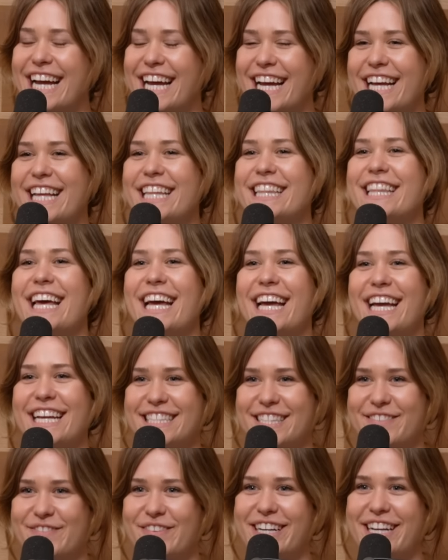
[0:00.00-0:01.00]
CAD.
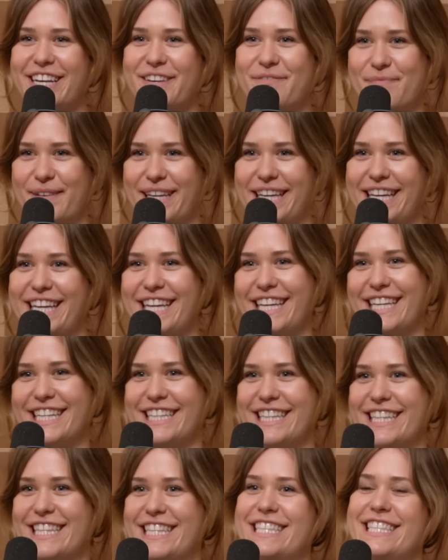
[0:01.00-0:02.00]
That's what it means.
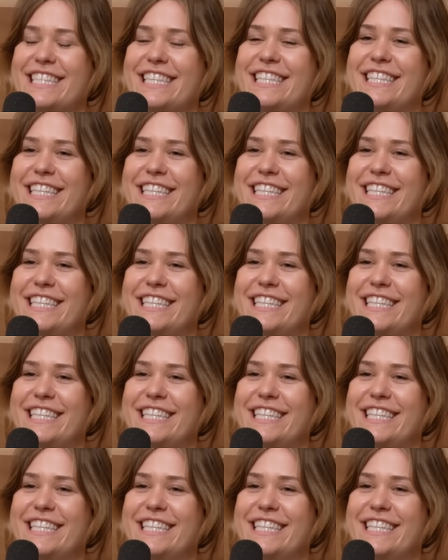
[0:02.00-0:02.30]
Uh-huh.